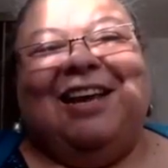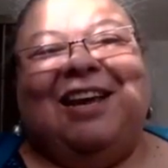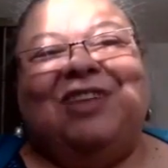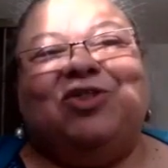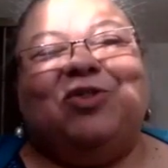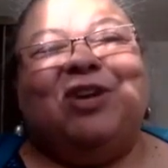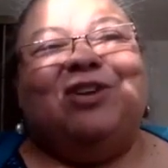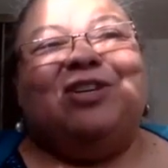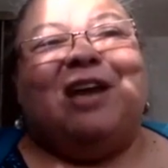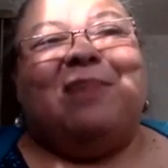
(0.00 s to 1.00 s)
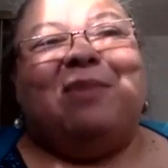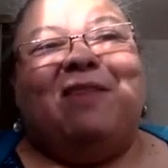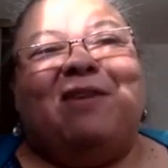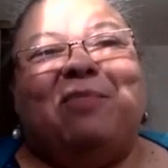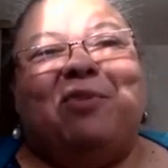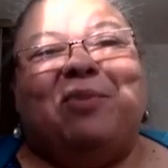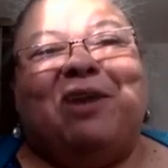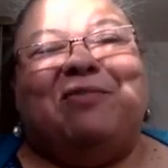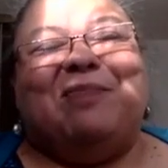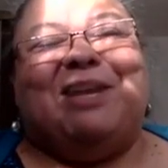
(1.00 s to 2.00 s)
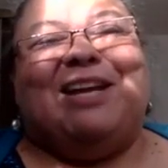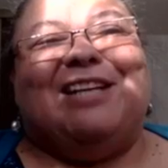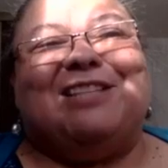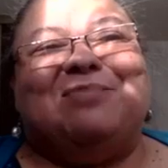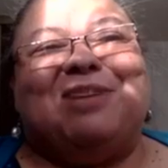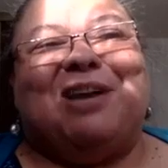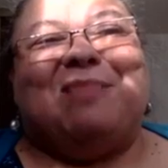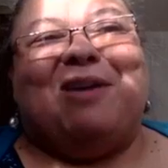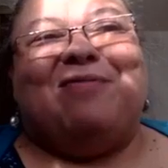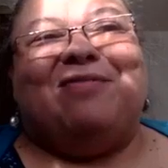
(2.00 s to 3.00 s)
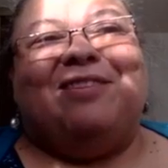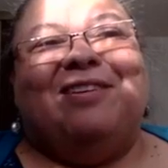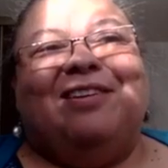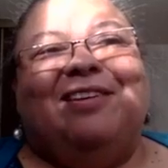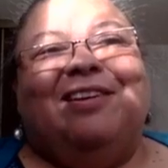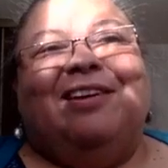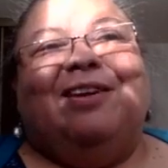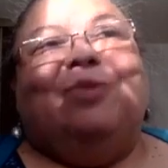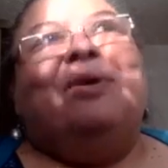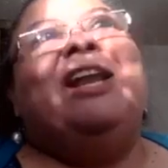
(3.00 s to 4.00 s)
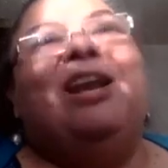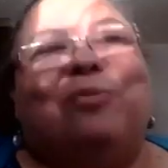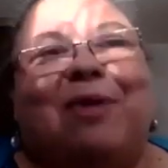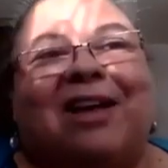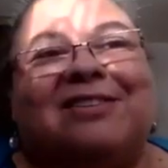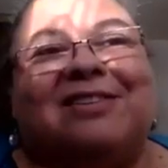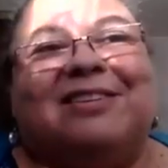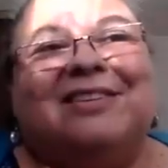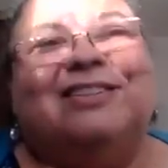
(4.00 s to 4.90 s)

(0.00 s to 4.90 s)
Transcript: Enjoy your time off. I'm hoping everybody gets some time off. We need a rest.